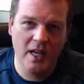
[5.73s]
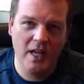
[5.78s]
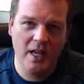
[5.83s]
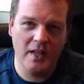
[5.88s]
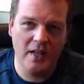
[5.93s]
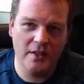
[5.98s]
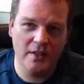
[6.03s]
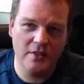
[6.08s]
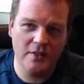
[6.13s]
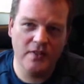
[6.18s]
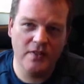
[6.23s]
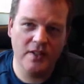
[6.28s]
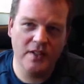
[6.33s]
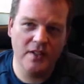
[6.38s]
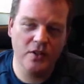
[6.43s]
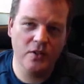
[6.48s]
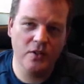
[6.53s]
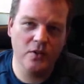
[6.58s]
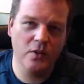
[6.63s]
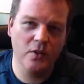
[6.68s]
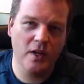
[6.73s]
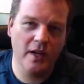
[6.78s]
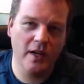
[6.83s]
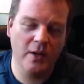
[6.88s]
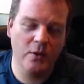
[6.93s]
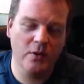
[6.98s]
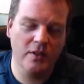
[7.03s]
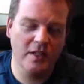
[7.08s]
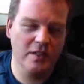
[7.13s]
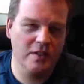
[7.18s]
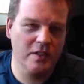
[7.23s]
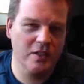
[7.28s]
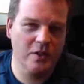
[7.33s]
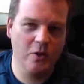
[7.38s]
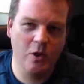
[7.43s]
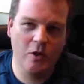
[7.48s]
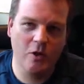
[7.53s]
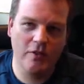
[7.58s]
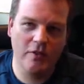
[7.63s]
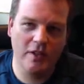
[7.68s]
In this video, I would like to
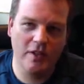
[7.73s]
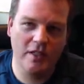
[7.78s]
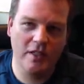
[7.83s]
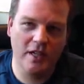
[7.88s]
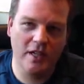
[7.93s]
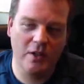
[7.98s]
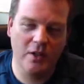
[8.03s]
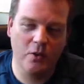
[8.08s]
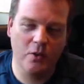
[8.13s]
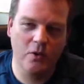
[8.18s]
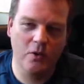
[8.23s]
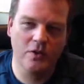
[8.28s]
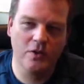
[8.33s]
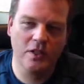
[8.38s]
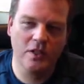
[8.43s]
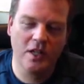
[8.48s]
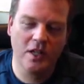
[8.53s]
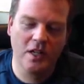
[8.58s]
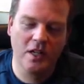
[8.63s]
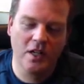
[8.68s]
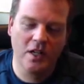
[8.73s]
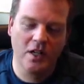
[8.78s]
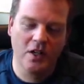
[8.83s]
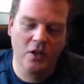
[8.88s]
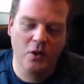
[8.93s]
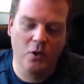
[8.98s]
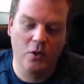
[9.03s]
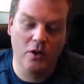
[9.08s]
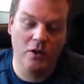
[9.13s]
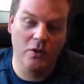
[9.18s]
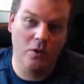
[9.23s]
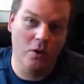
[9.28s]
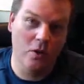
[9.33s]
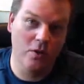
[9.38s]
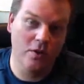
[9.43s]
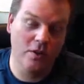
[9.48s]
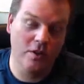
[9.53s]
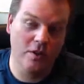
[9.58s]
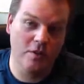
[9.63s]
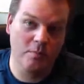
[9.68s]
go over an
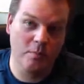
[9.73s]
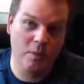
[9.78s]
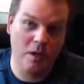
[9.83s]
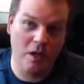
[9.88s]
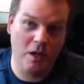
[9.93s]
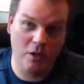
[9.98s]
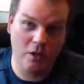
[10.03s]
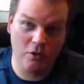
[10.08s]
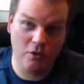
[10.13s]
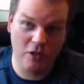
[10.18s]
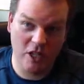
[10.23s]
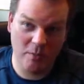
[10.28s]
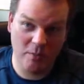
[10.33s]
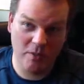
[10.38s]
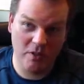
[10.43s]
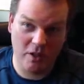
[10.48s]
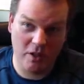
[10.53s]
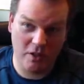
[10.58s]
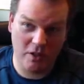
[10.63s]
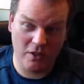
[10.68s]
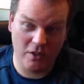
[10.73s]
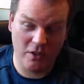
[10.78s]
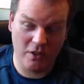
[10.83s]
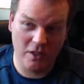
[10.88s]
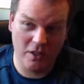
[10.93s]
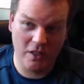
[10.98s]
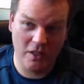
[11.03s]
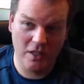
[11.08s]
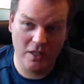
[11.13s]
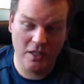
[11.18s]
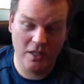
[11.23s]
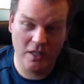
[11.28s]
older Paul Krugman article